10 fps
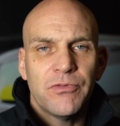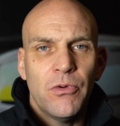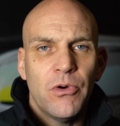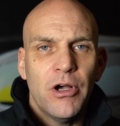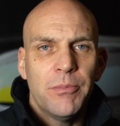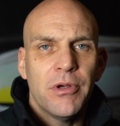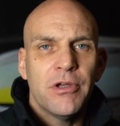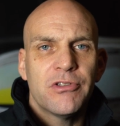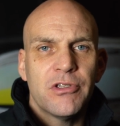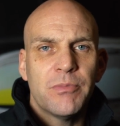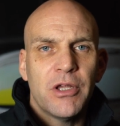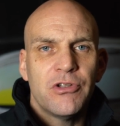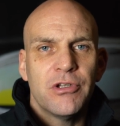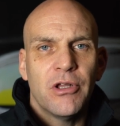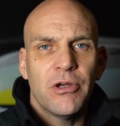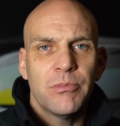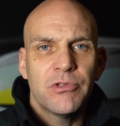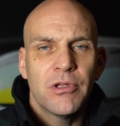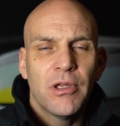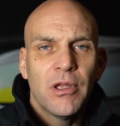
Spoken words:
four upper suspension arms,